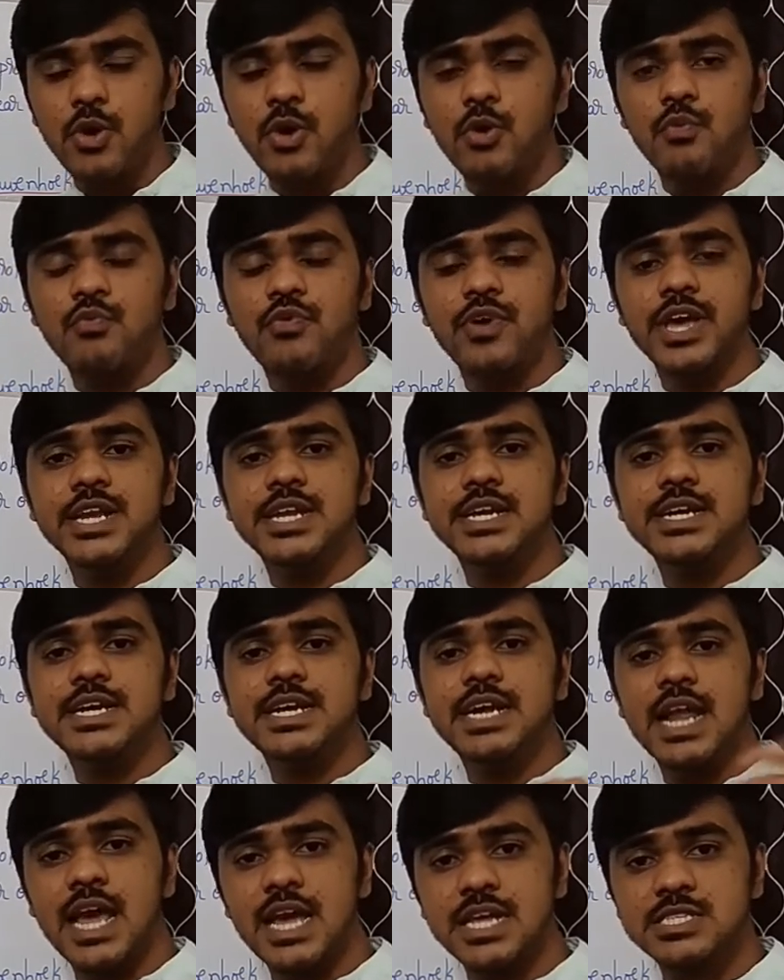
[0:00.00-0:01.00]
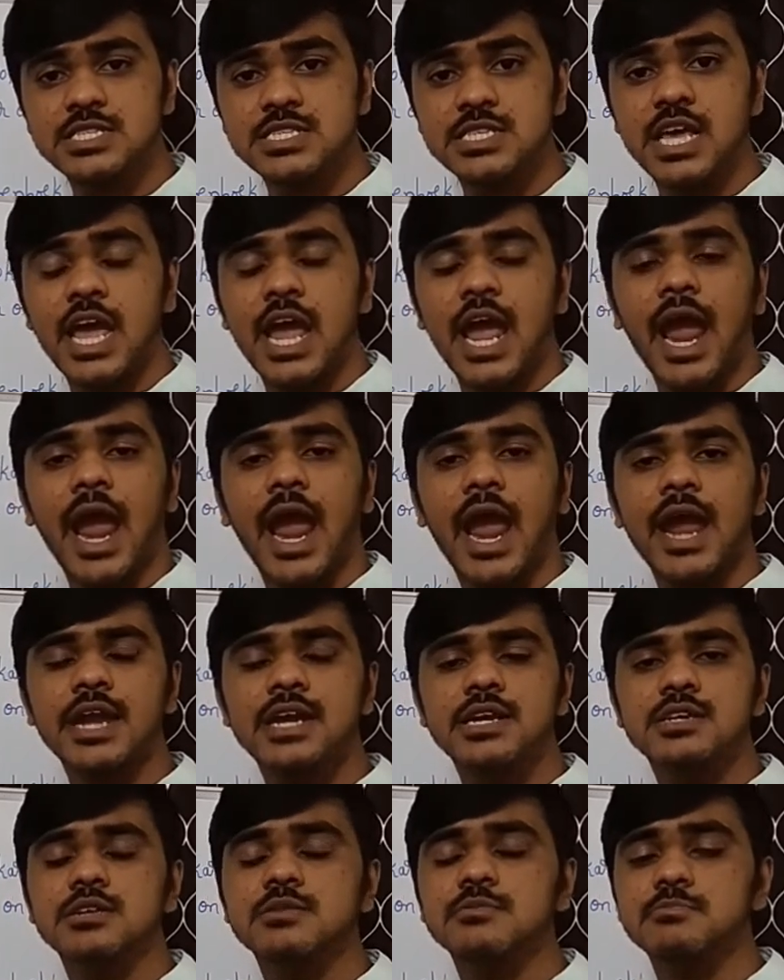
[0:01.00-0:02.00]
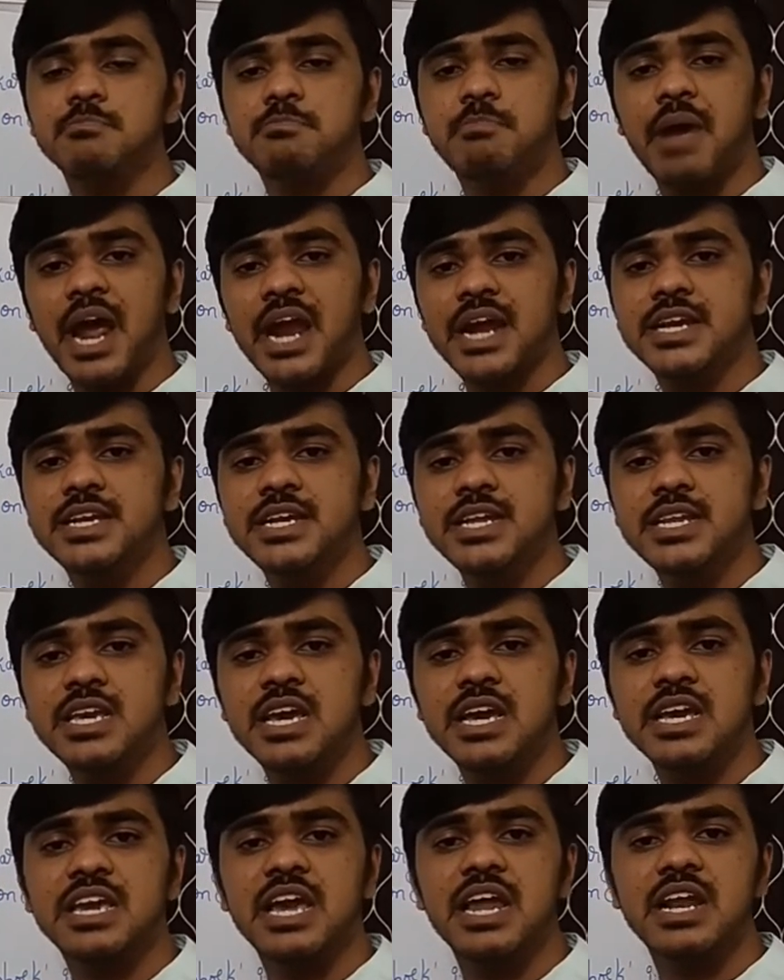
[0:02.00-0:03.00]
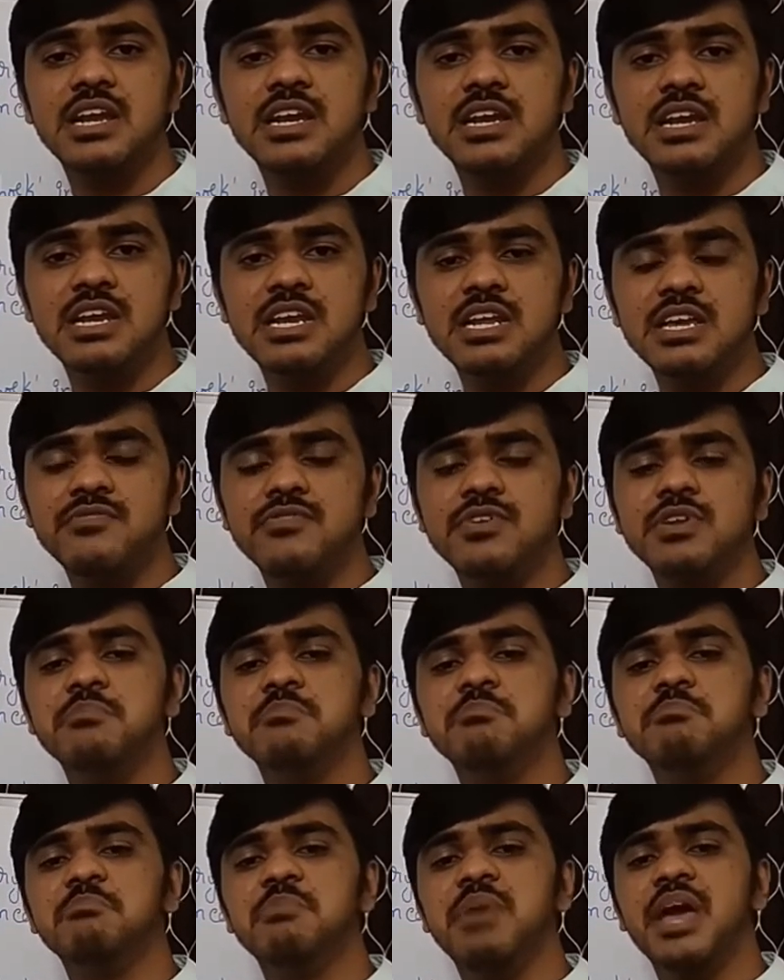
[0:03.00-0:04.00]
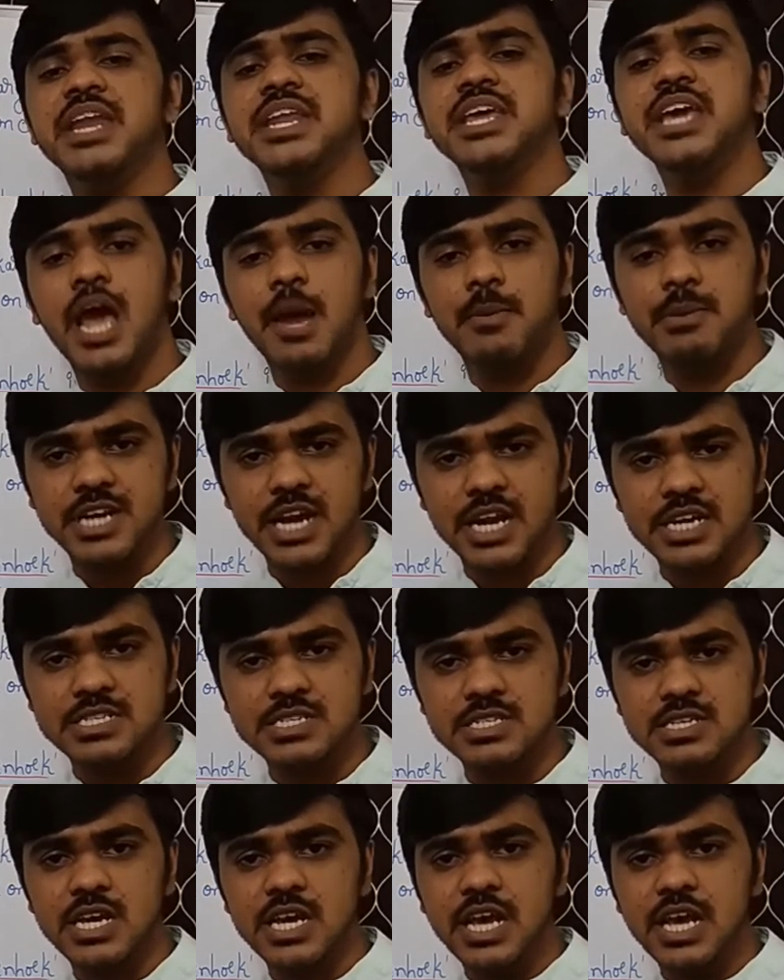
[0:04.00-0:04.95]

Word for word: varied lengths and bacteria can live in many habitats.